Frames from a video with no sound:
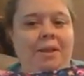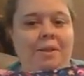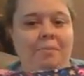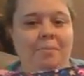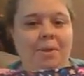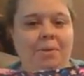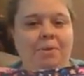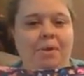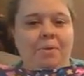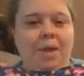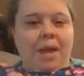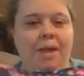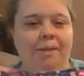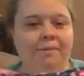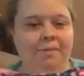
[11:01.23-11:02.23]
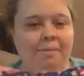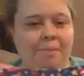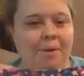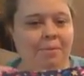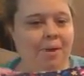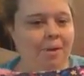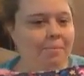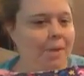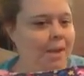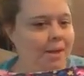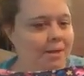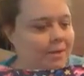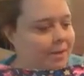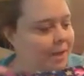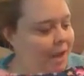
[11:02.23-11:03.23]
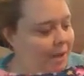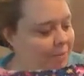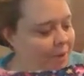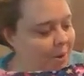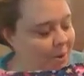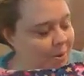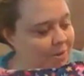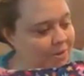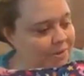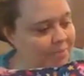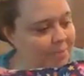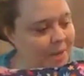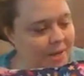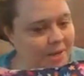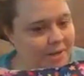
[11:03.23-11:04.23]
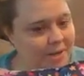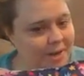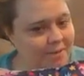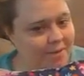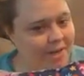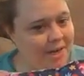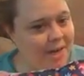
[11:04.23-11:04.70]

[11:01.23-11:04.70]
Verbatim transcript: like a pillowcase in my room. And yeah, we are just being a diva